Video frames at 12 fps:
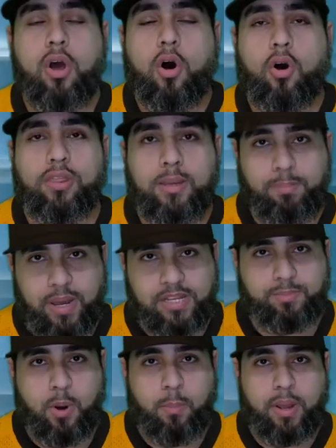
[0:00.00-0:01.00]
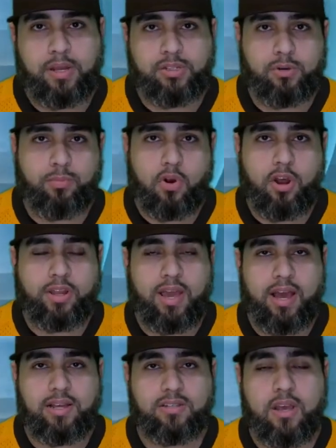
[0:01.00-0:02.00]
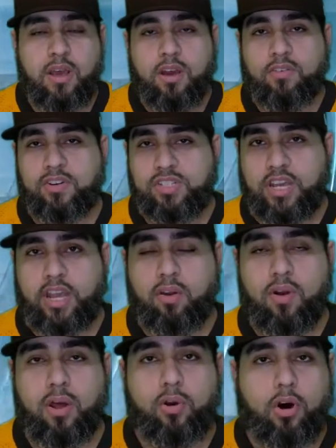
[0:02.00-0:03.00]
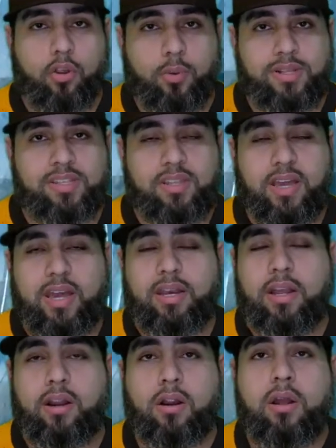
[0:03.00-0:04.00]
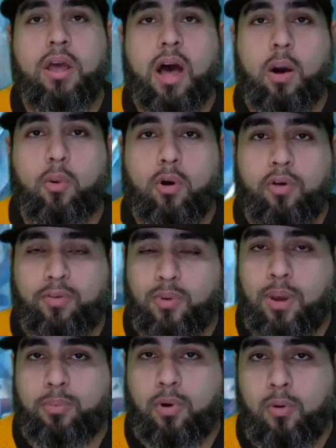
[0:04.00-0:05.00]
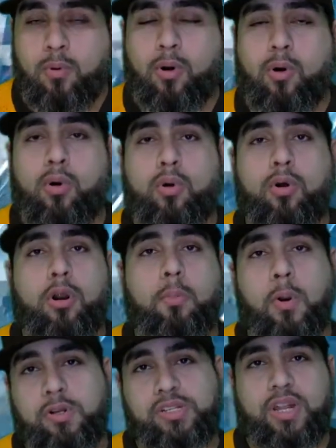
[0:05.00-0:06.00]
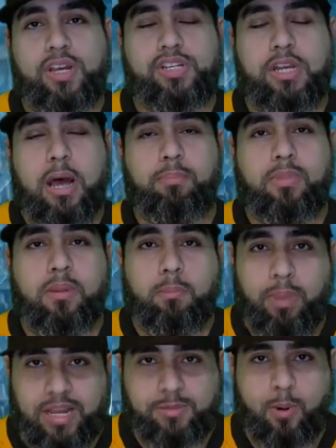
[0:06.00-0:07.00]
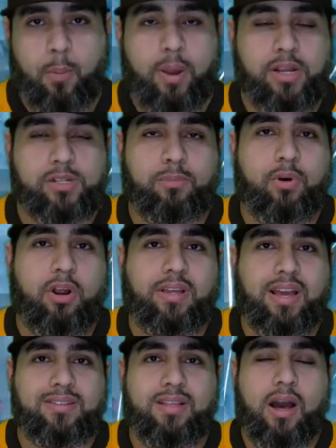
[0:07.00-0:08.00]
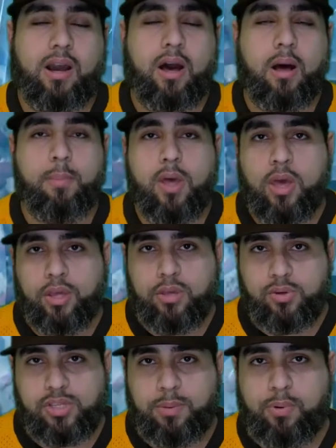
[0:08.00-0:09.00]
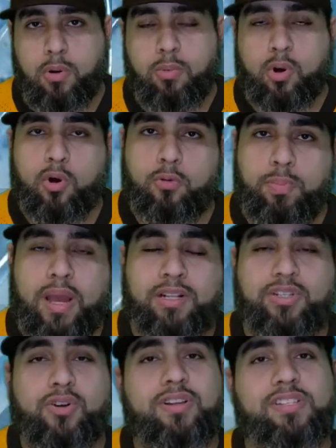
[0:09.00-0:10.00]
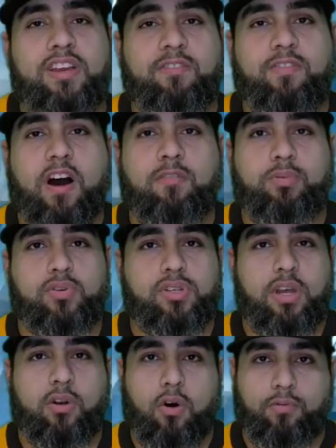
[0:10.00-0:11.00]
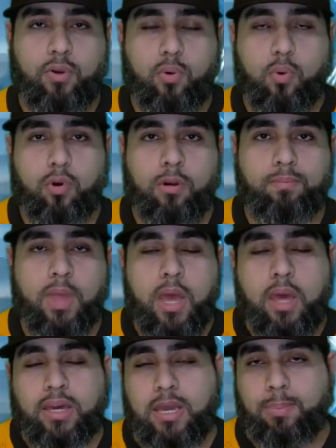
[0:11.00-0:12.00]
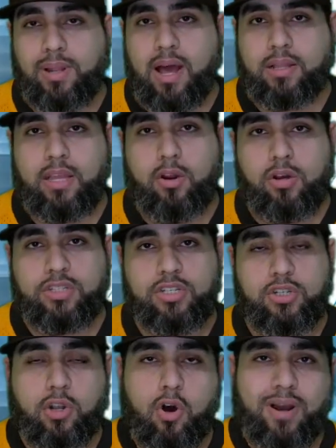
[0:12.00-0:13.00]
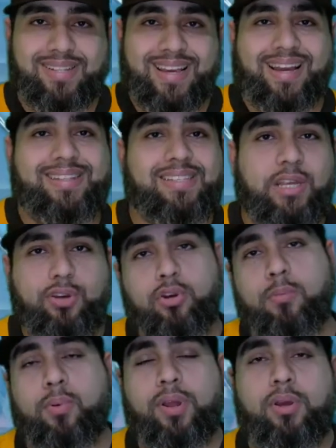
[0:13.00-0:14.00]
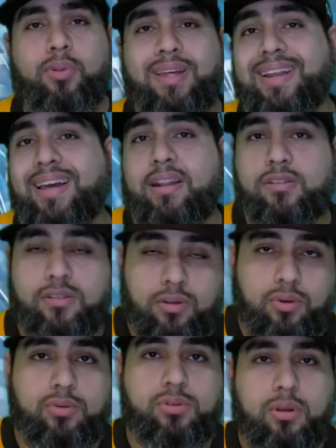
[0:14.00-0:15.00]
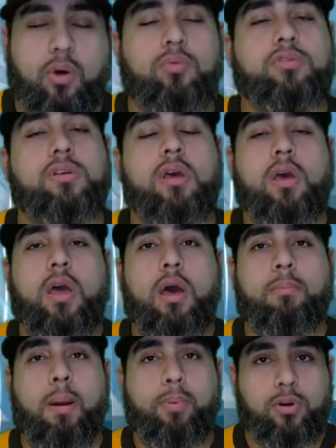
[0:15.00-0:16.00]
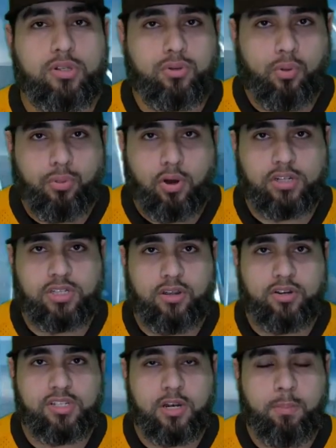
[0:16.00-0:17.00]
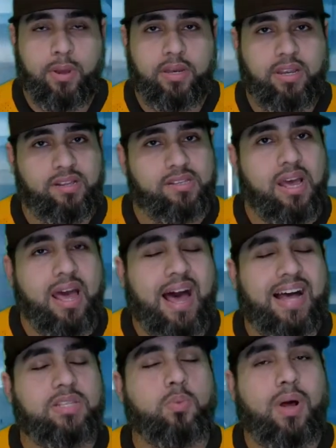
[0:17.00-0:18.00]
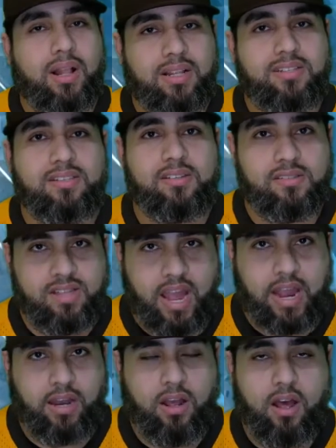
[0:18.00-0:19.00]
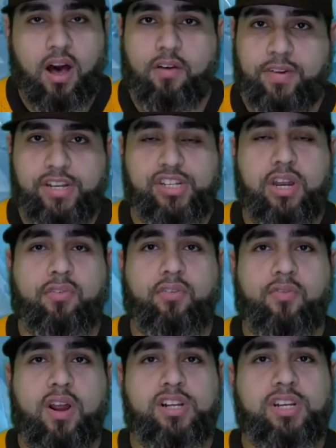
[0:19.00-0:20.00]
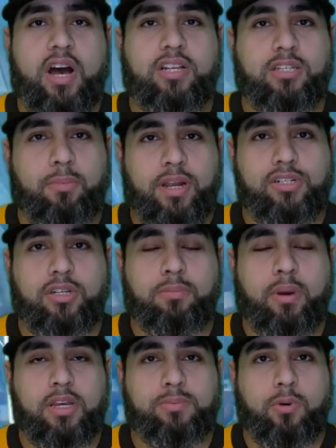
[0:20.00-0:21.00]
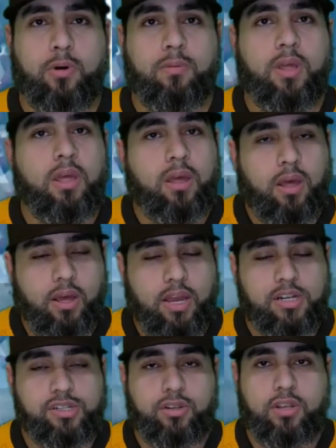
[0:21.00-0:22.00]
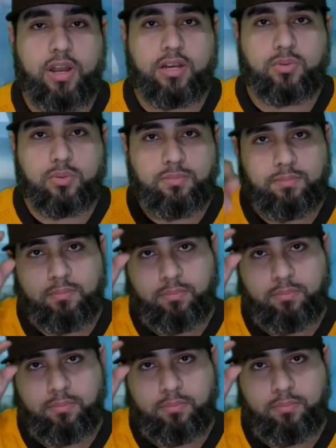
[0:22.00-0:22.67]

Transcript: on the Baseball Banter broadcast. For sticking around all the way to the end here, I want to offer you a promo code on our merchandise shop, baseballbanterbroadcast.com. Use the promo code BANTER to save 5% off your order. Keep it locked in all season long as I continue to bring you the latest news, notes, and my personal thoughts, theories, and opinions, as well as the state of each and every franchise in Major League Baseball. Catch you on the next one.